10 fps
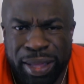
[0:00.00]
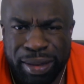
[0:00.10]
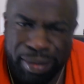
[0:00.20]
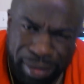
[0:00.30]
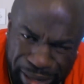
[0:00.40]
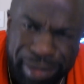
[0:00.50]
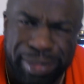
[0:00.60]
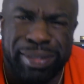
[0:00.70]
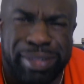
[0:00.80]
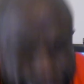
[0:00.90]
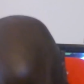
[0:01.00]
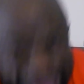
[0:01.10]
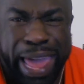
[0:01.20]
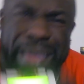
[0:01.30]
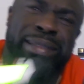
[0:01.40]
Nigga
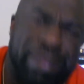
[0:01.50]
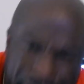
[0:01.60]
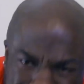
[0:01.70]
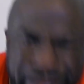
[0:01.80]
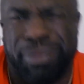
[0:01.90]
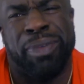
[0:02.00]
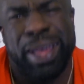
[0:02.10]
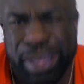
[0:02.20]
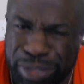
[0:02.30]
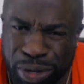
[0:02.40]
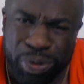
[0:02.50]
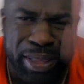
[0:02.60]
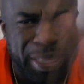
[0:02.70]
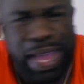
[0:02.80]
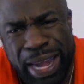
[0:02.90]
jacked, nigga. So
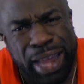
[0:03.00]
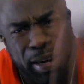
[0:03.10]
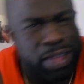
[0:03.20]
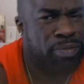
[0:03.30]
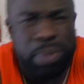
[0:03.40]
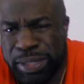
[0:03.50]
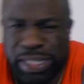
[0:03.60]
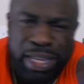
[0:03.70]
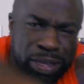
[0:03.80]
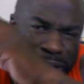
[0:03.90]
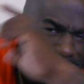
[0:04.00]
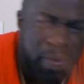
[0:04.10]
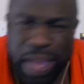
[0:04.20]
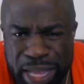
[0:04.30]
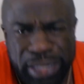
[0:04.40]
with that, I love myself.
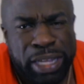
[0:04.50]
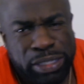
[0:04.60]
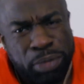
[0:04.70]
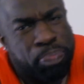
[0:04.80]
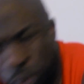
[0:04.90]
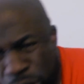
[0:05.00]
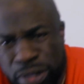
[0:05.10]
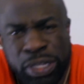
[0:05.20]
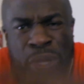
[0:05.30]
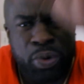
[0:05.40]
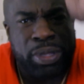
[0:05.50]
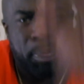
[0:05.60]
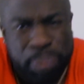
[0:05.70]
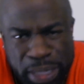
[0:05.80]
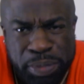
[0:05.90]
Fans, supporters, with the
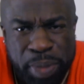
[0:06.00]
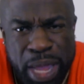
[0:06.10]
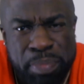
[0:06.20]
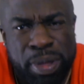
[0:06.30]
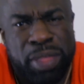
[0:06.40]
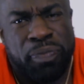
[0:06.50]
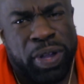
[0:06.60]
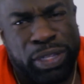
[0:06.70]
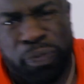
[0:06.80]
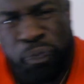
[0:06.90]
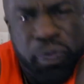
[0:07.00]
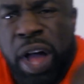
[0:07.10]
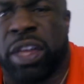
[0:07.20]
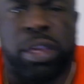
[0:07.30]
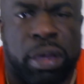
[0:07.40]
bitch made motherfuckers,
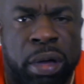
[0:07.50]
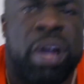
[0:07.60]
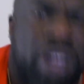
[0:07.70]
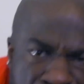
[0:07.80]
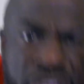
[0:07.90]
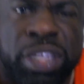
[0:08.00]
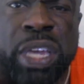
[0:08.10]
fuck you. Cut the